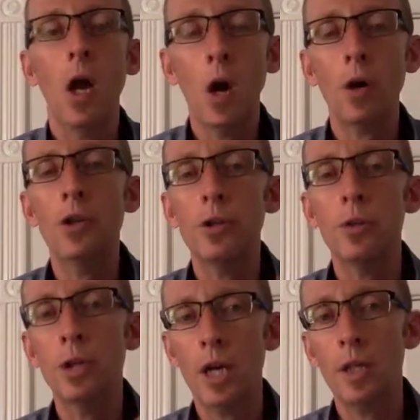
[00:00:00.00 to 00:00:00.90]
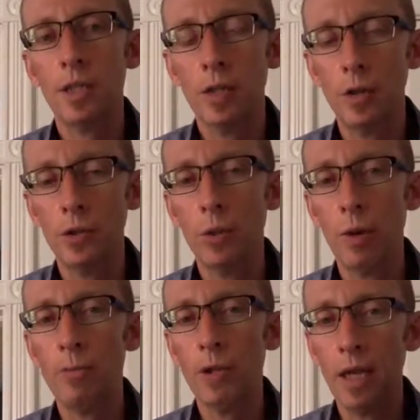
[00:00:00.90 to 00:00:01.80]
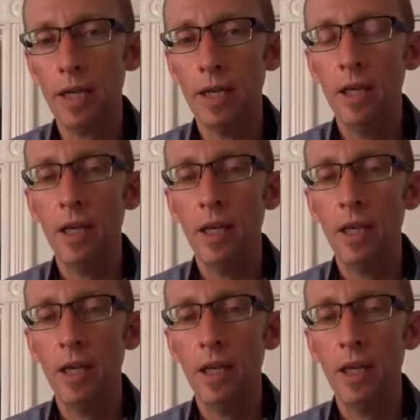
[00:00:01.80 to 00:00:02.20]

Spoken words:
Are you doing the content on your website?